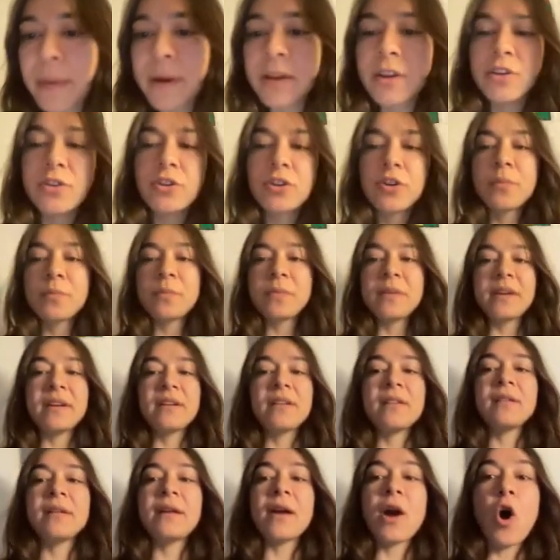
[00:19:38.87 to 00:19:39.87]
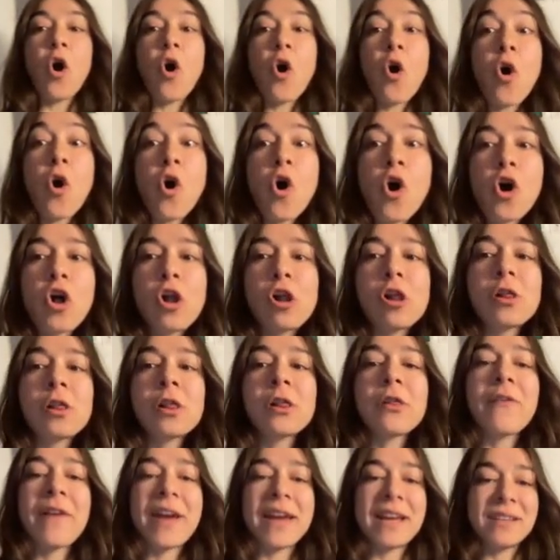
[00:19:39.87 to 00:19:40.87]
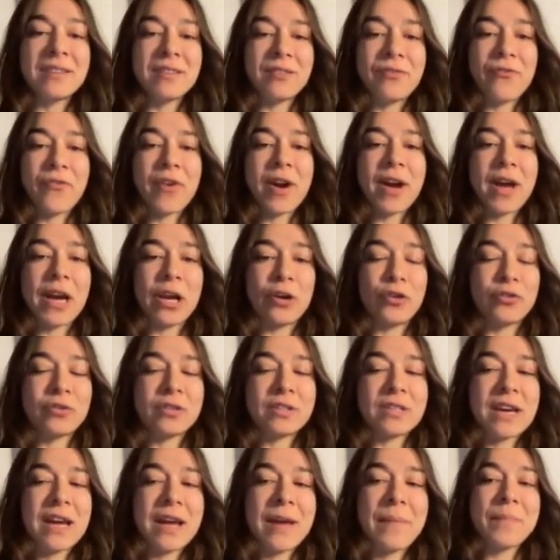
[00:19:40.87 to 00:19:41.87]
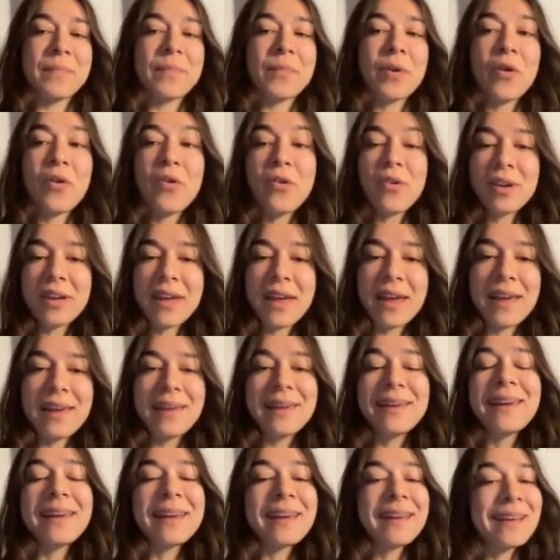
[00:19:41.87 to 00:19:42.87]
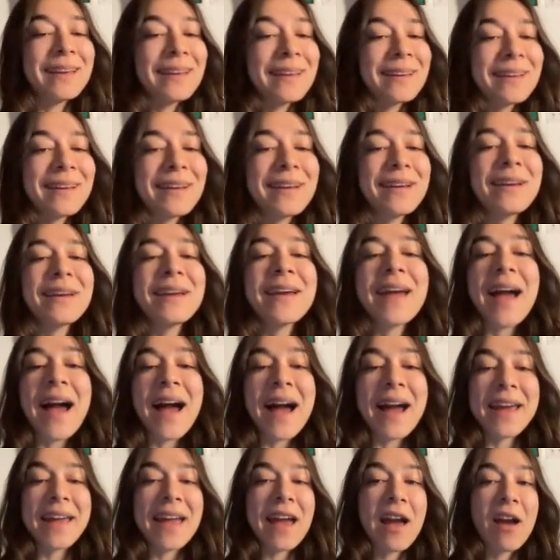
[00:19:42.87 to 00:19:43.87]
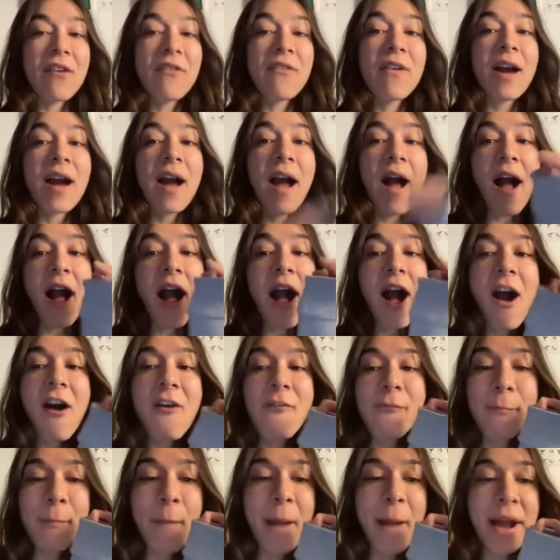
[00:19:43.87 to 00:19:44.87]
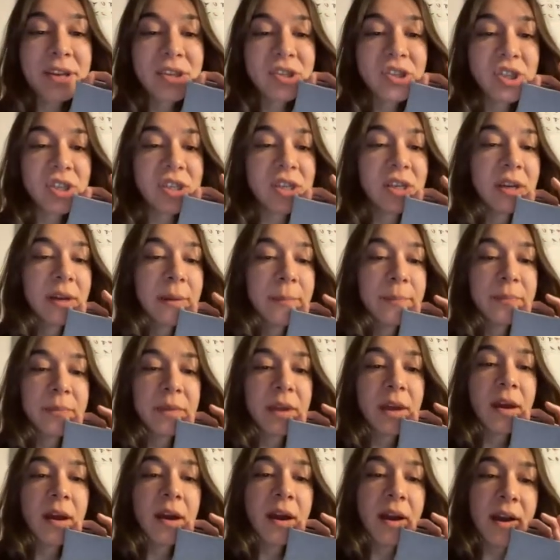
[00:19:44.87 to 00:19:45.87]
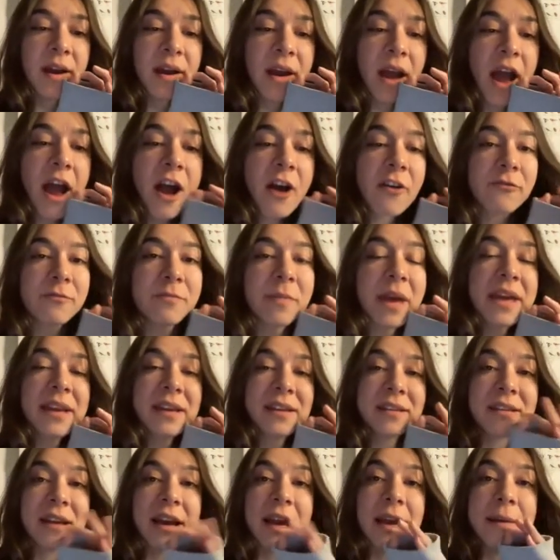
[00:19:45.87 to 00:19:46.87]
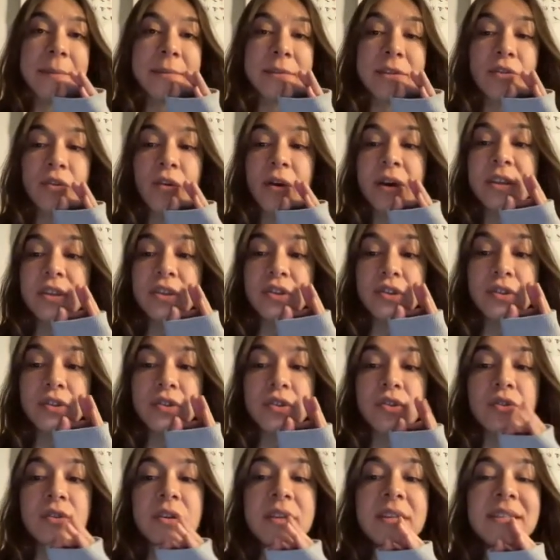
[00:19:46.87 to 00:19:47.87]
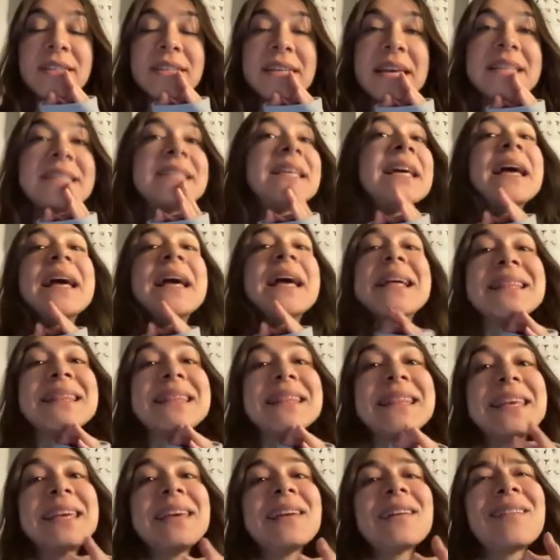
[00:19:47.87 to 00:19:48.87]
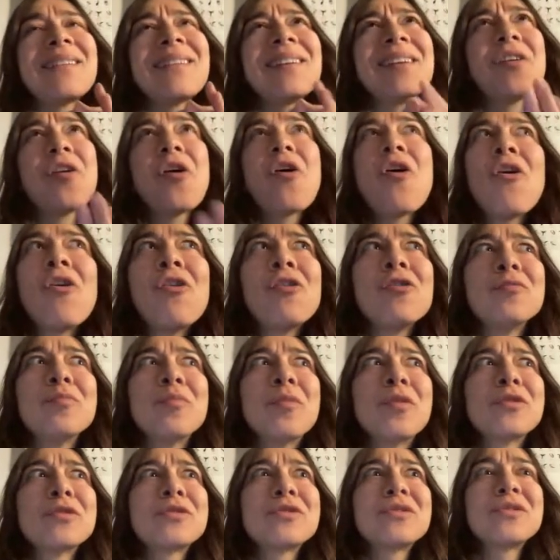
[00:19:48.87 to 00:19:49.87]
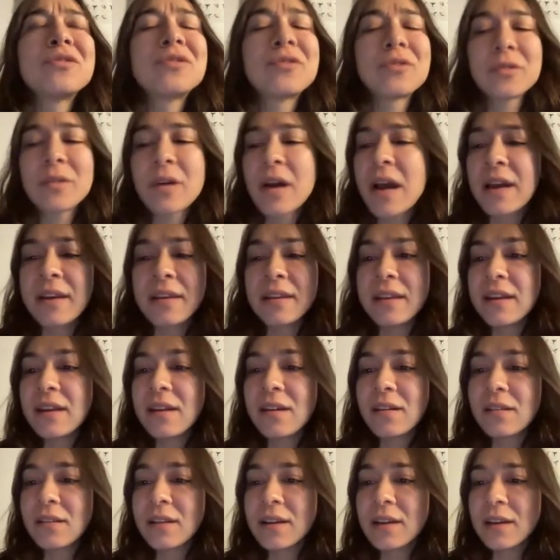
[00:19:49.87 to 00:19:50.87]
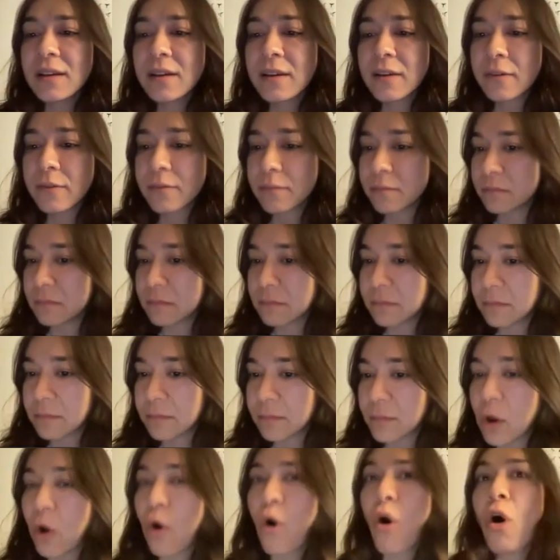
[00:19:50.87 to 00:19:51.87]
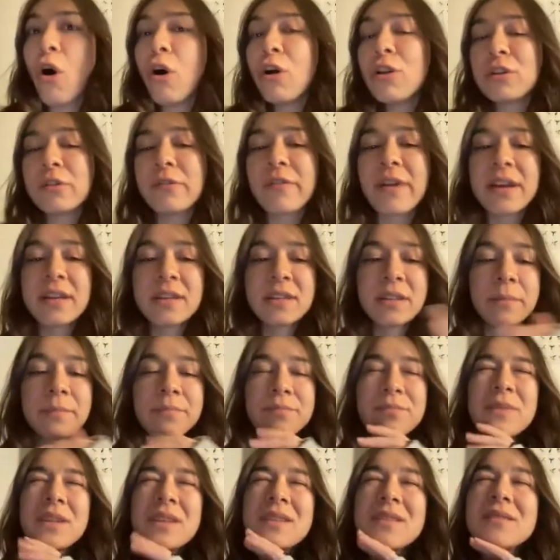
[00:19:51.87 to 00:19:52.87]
Tuppenny Tube nearly always run on time. Okay, here I have how many times question 2. It says nearly almost. Nearly always.